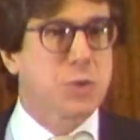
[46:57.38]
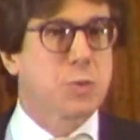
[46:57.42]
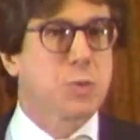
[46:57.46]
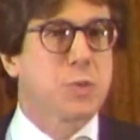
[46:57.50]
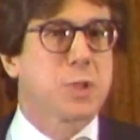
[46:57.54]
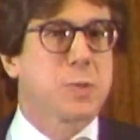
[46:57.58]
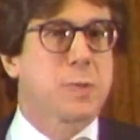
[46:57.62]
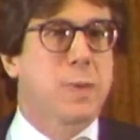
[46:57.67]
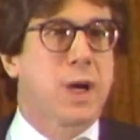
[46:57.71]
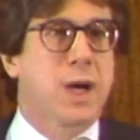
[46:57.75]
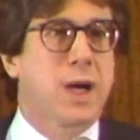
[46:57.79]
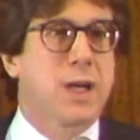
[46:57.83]

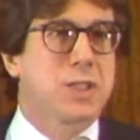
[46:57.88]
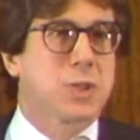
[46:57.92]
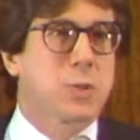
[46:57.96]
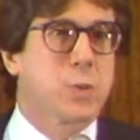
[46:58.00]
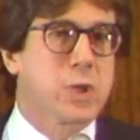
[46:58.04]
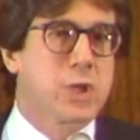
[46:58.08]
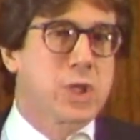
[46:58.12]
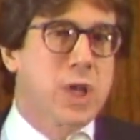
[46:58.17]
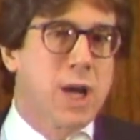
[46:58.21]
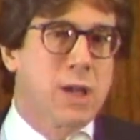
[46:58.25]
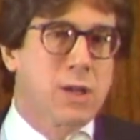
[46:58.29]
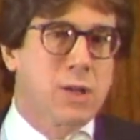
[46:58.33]
response,
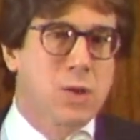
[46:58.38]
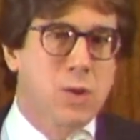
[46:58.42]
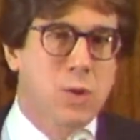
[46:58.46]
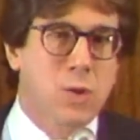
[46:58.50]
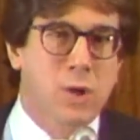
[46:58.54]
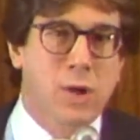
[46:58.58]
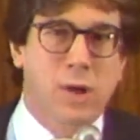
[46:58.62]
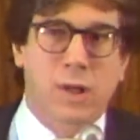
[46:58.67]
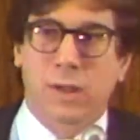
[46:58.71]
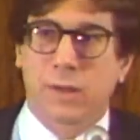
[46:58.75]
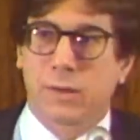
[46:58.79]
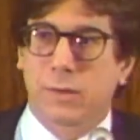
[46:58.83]
which I'll
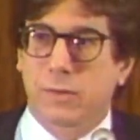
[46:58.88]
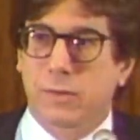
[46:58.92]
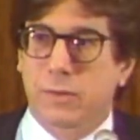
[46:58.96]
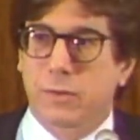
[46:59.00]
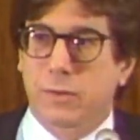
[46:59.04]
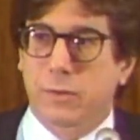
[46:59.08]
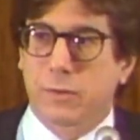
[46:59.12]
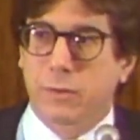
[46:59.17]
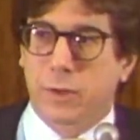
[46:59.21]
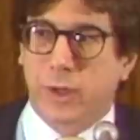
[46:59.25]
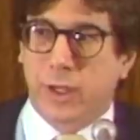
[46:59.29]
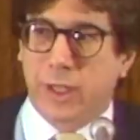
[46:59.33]
call,
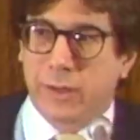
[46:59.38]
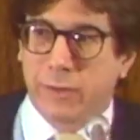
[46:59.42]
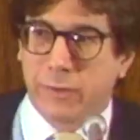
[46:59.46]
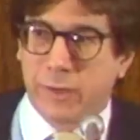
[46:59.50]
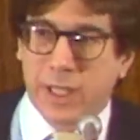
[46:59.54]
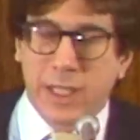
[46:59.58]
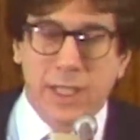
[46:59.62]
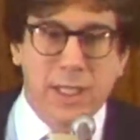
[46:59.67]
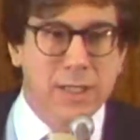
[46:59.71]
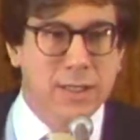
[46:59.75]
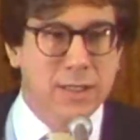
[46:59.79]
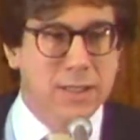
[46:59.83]
for
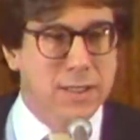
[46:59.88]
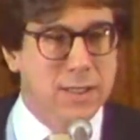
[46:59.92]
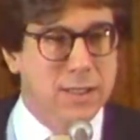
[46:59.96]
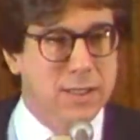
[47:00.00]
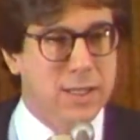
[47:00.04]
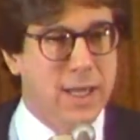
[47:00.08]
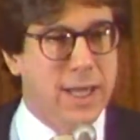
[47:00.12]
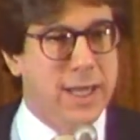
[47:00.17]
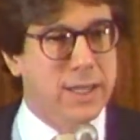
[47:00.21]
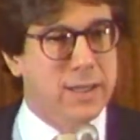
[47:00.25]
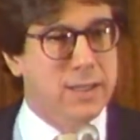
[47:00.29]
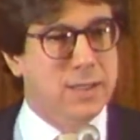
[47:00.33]
convenience's
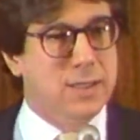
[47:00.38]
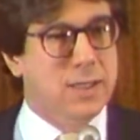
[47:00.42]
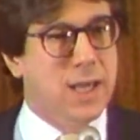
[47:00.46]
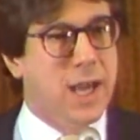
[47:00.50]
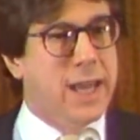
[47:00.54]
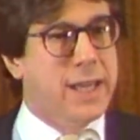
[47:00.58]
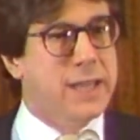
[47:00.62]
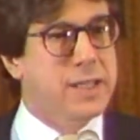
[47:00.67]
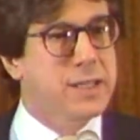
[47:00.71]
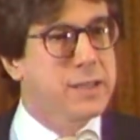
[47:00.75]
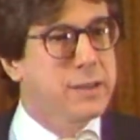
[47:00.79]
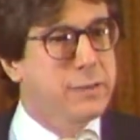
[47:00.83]
sake, the
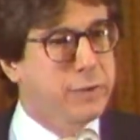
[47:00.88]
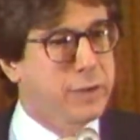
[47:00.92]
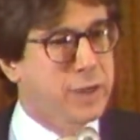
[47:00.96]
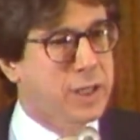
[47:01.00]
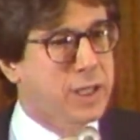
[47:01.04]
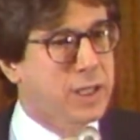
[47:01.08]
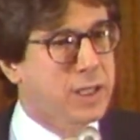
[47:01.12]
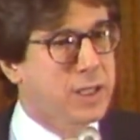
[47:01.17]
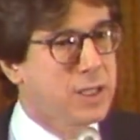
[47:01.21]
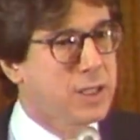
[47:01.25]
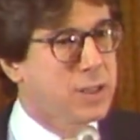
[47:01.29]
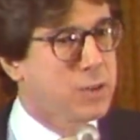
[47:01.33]

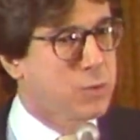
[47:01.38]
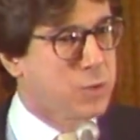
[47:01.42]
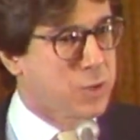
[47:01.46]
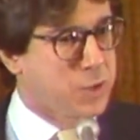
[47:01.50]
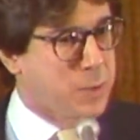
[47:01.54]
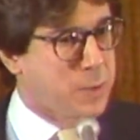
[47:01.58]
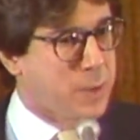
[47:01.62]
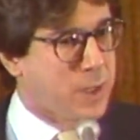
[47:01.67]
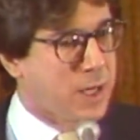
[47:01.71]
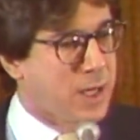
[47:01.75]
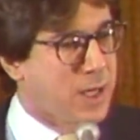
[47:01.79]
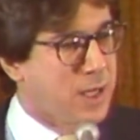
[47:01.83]
scientific
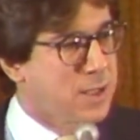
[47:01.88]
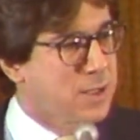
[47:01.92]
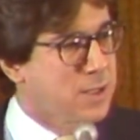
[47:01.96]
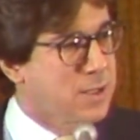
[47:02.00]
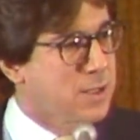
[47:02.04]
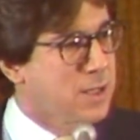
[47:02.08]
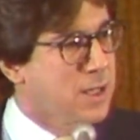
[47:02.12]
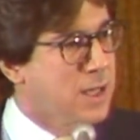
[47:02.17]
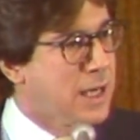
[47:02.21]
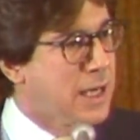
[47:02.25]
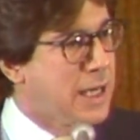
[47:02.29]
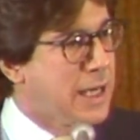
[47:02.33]
response,
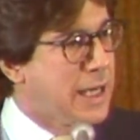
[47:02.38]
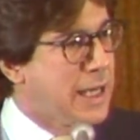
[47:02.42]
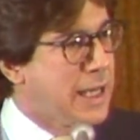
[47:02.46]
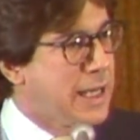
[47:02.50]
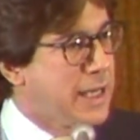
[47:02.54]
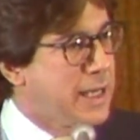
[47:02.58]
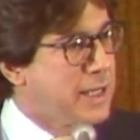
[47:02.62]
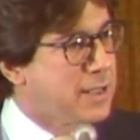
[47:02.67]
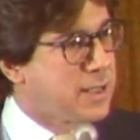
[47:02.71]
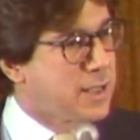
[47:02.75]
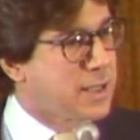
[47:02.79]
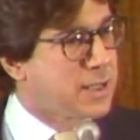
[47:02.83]

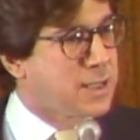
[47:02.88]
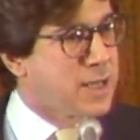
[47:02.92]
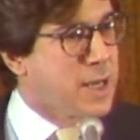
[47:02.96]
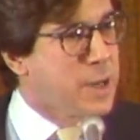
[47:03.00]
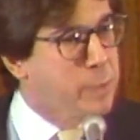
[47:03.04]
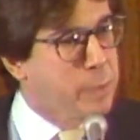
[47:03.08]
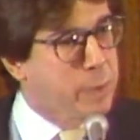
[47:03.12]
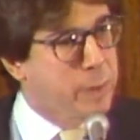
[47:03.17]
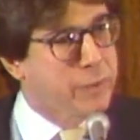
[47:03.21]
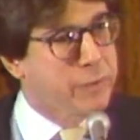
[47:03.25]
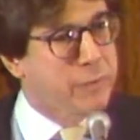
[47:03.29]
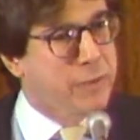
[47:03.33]
is
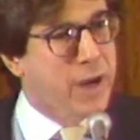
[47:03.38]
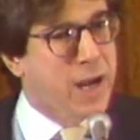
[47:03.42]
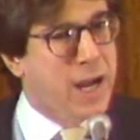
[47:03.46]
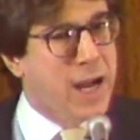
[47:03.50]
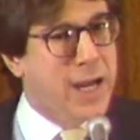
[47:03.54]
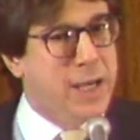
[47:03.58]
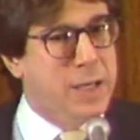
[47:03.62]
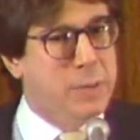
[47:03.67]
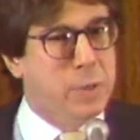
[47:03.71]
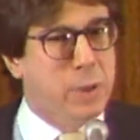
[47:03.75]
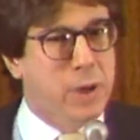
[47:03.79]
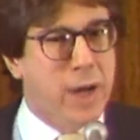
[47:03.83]

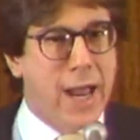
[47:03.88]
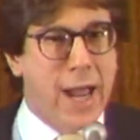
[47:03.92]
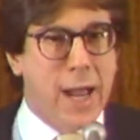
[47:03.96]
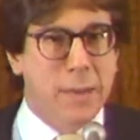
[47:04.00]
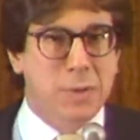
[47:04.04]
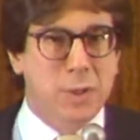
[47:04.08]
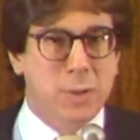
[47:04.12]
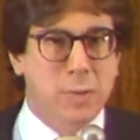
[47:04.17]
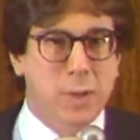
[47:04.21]
exemplified perhaps